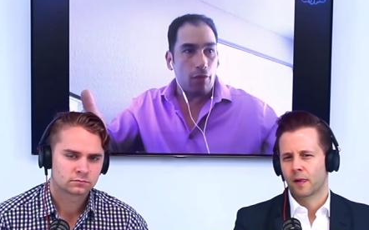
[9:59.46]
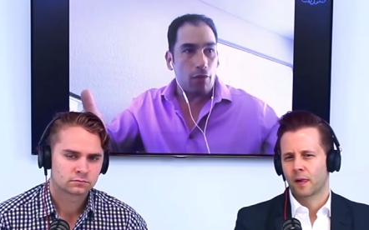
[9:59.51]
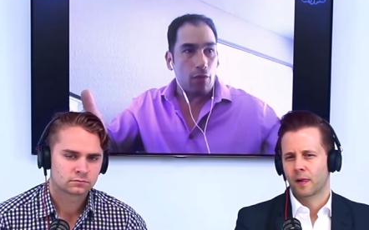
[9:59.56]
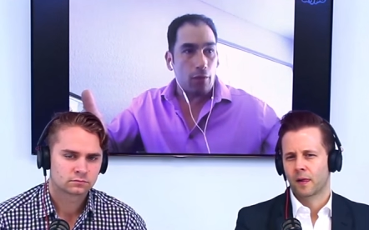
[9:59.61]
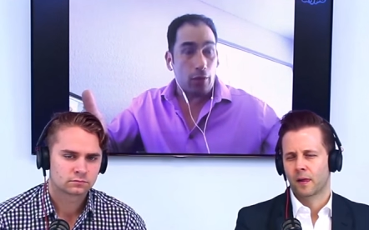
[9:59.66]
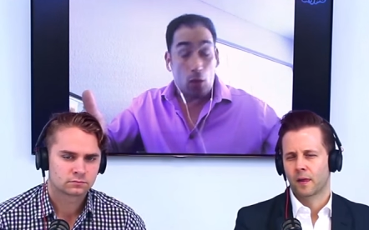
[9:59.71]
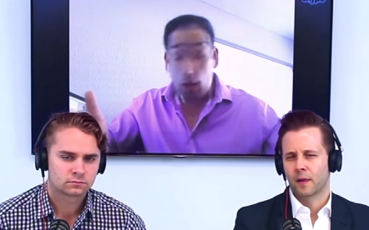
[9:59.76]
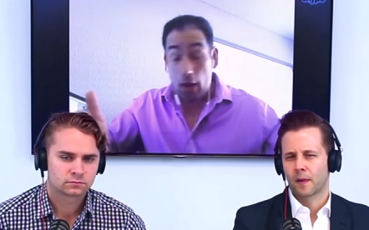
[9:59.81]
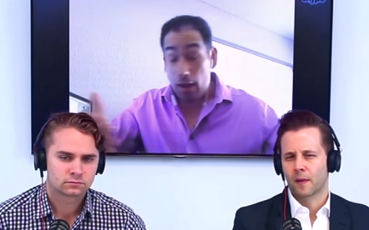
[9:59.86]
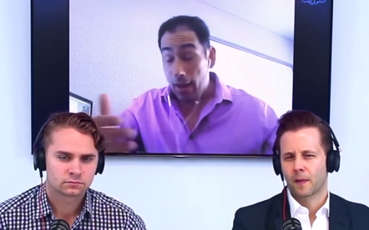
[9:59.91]
Speaker 1: you
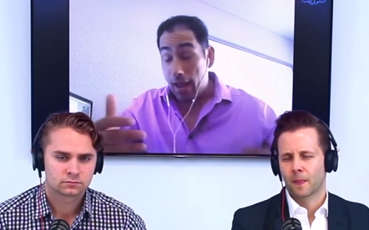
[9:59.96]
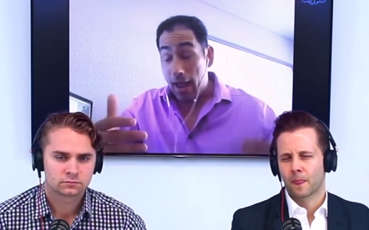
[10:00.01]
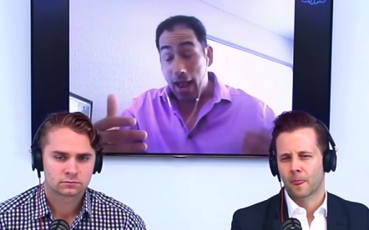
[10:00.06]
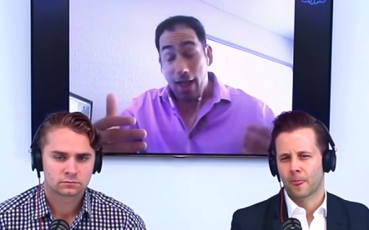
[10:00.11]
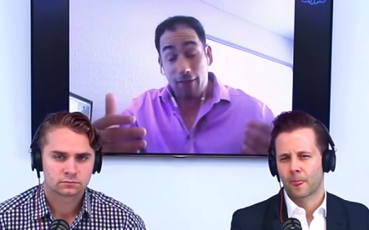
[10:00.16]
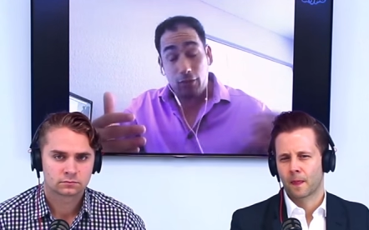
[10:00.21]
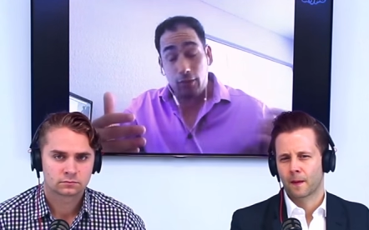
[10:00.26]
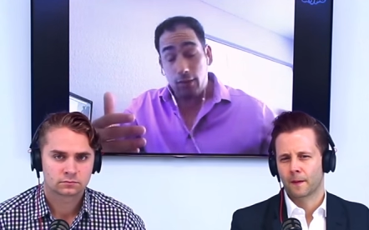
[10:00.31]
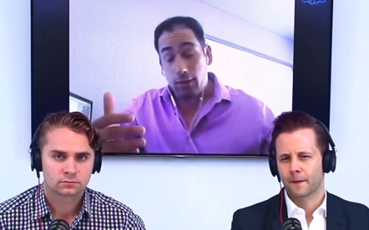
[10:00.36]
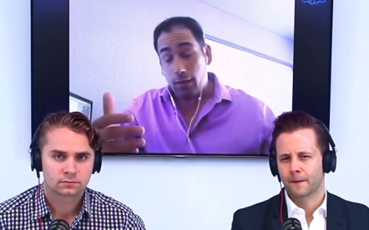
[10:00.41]
know, I,
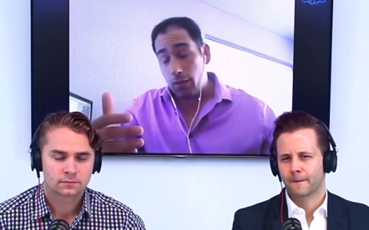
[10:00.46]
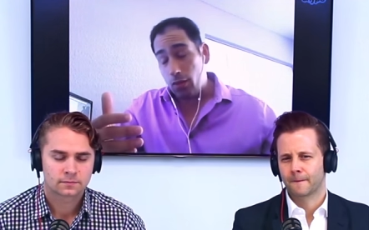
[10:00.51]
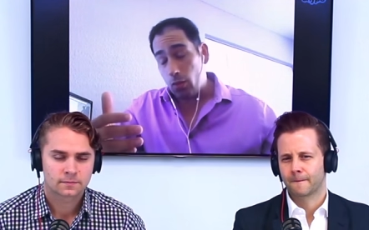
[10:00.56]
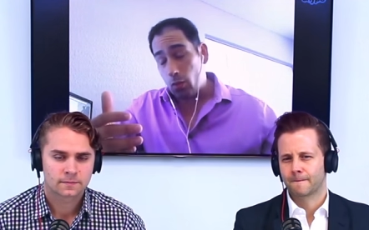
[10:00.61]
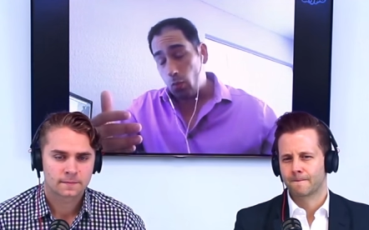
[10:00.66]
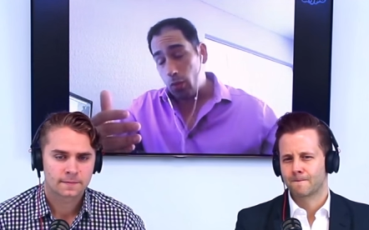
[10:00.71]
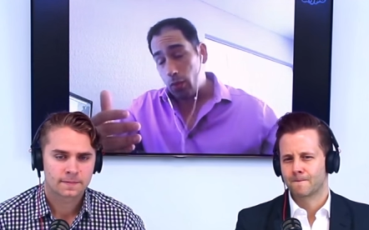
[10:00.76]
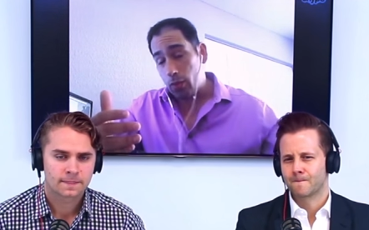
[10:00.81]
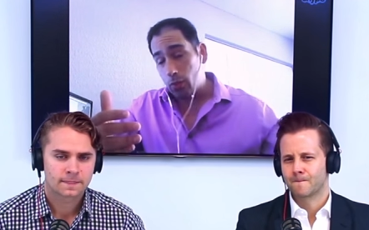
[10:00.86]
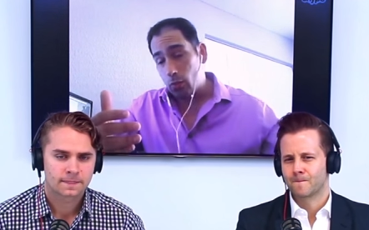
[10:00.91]
after, you know,
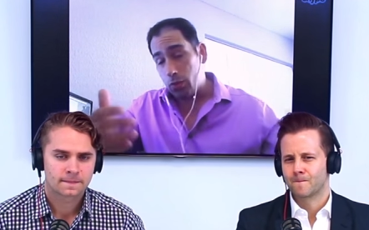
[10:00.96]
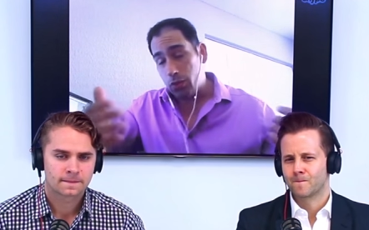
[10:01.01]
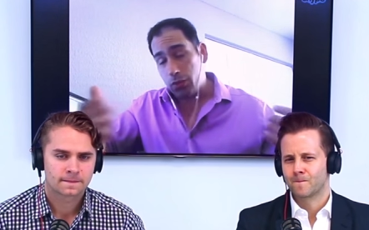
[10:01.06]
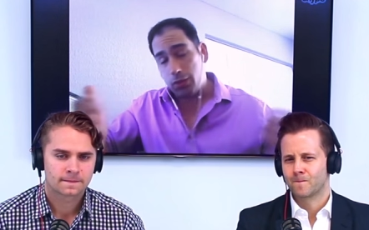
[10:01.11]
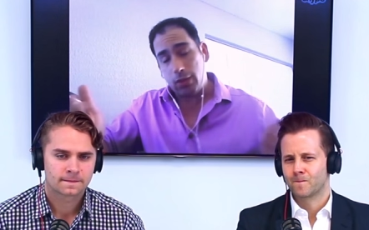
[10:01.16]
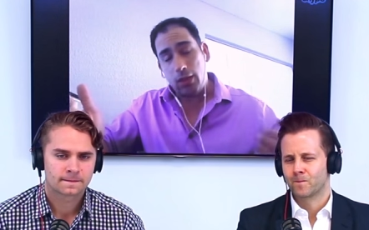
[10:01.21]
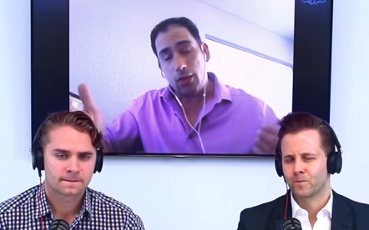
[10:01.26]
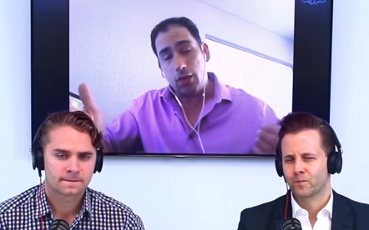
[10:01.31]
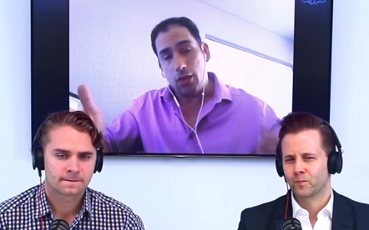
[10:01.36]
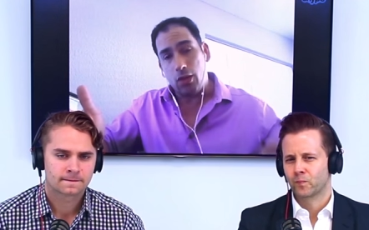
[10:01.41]
when, what you
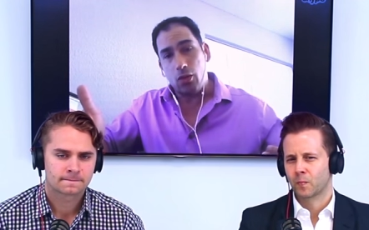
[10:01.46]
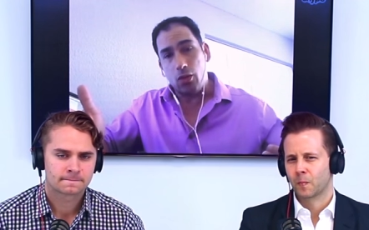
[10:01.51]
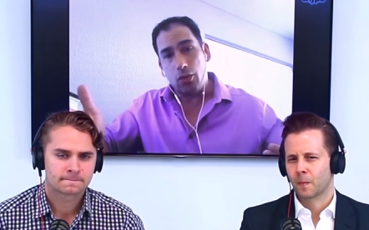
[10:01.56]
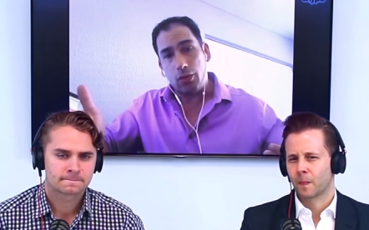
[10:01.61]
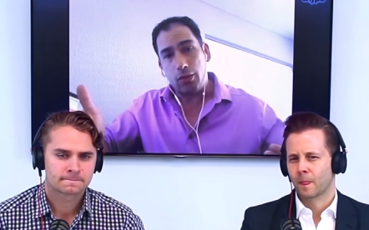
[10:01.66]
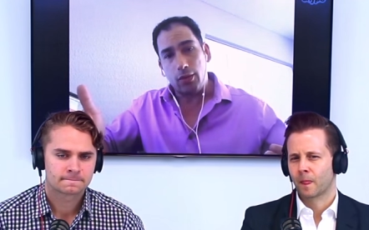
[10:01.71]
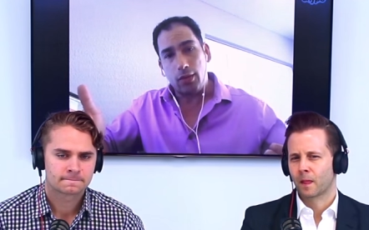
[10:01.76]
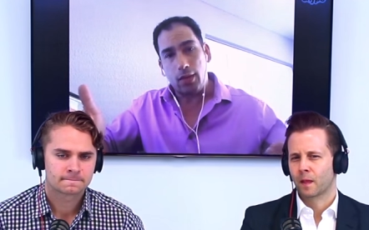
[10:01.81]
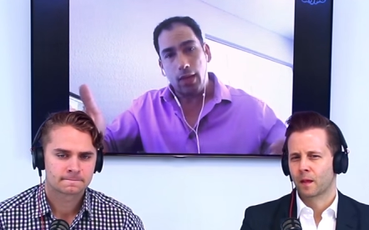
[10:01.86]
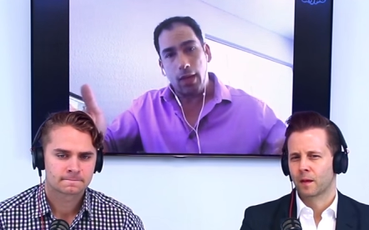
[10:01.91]
see in the
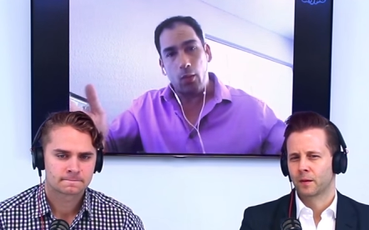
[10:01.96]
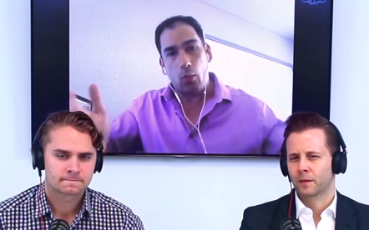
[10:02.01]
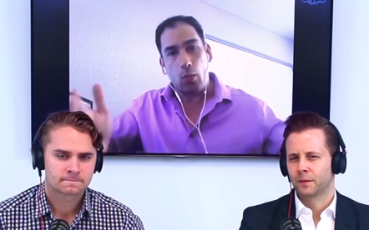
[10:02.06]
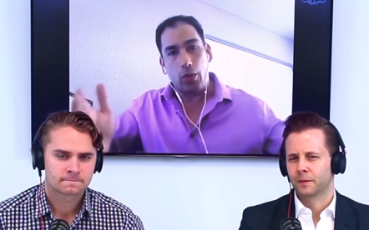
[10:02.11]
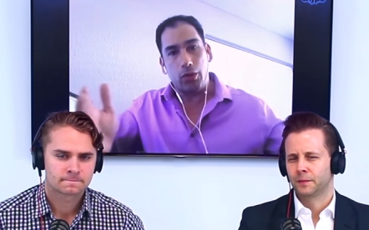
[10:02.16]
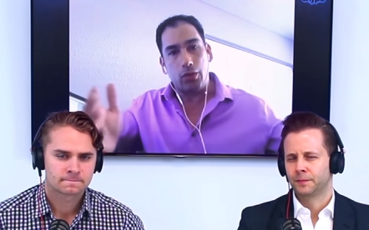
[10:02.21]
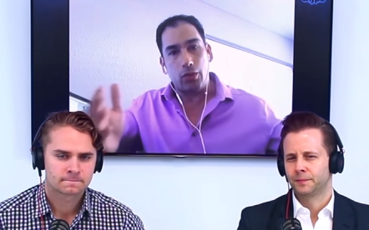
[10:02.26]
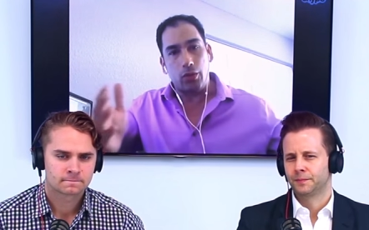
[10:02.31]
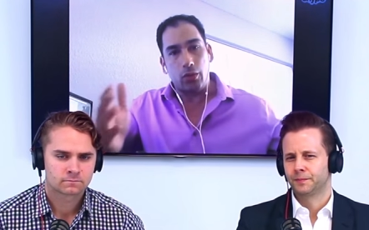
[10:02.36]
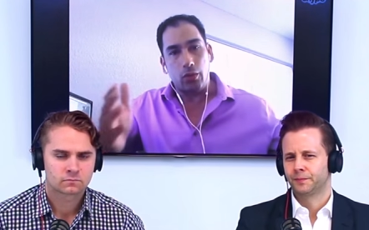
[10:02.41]
news and
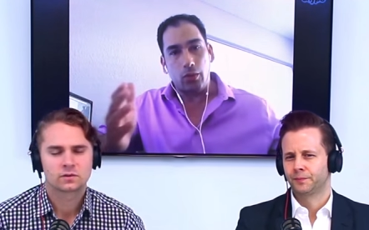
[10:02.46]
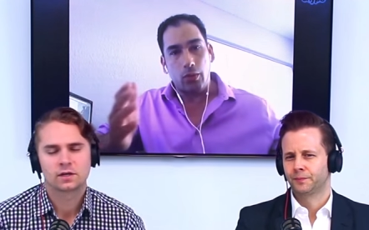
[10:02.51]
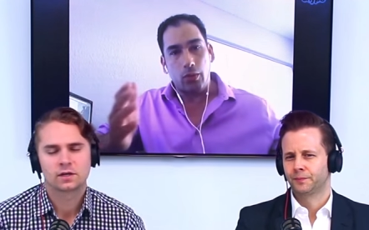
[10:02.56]
what you